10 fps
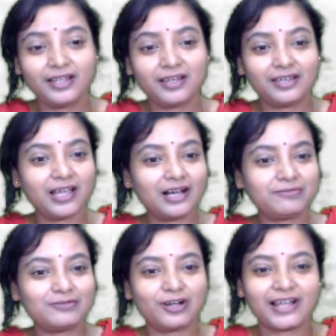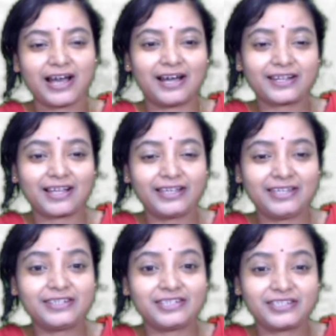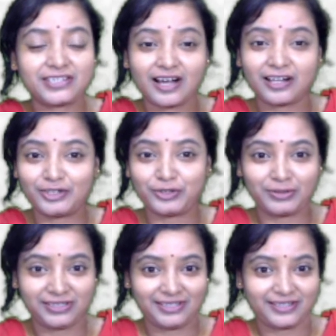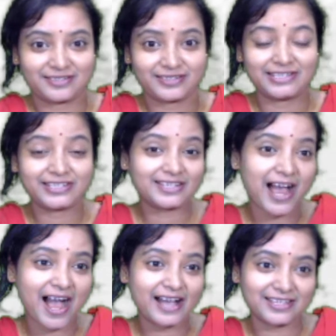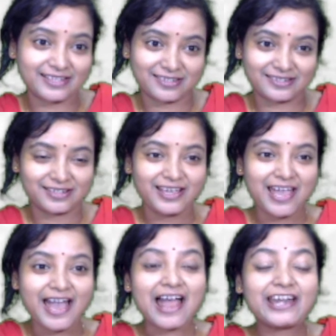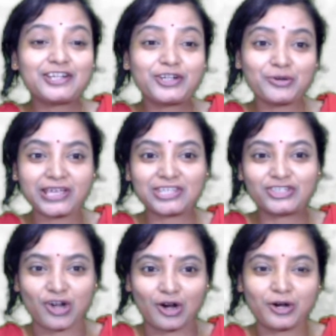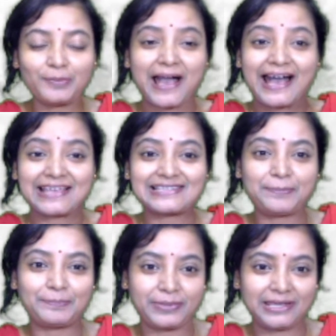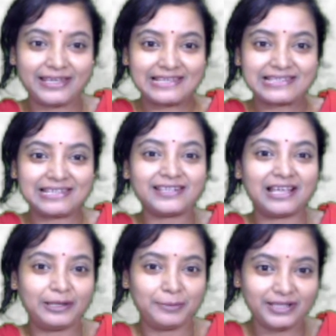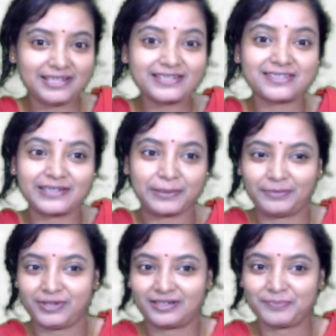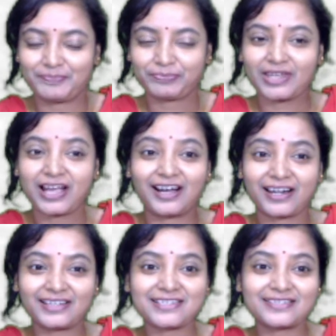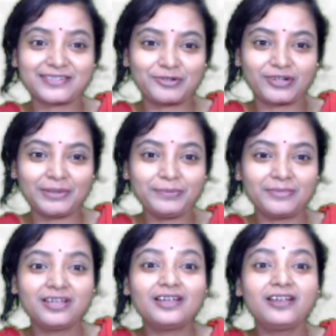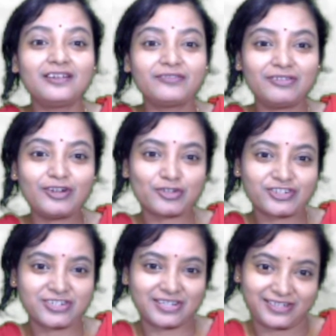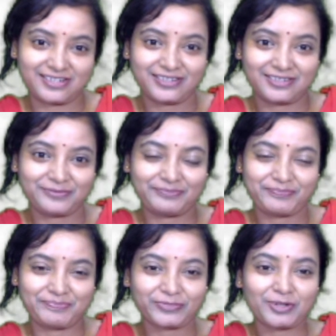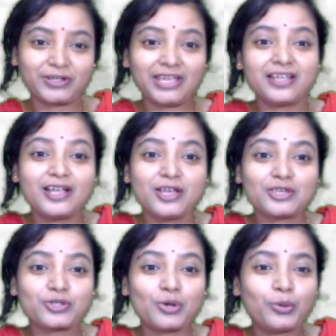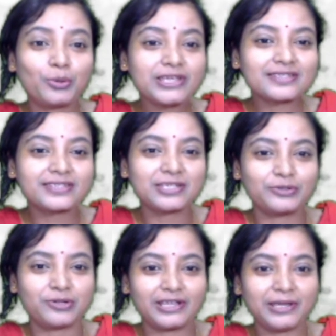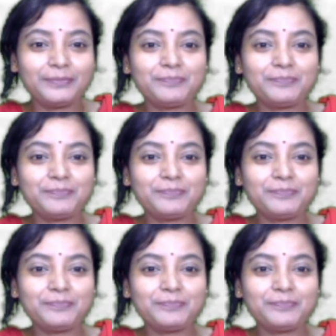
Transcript: Lovelorn Arcite returned to Athens, disguised, and took a job as a page in Emily's chamber under the pseudonym Philostrate. Okay, so which pseudonym